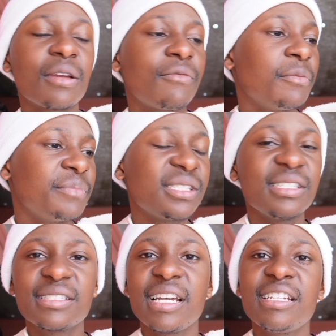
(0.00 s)
for
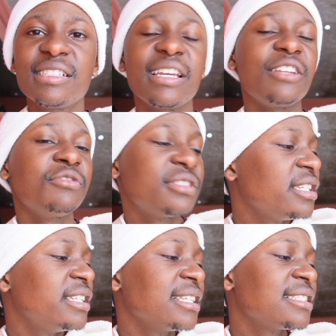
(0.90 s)
business studies and you
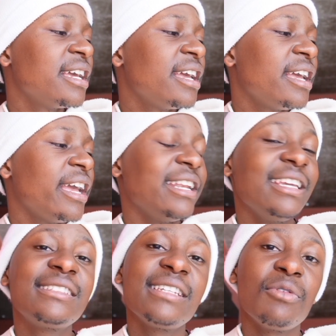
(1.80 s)
see that an
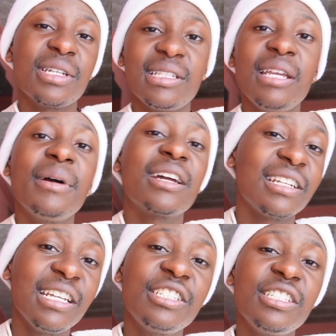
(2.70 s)
essay was labor
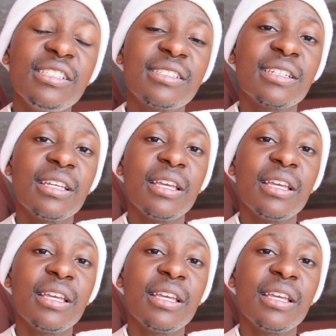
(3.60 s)
relations,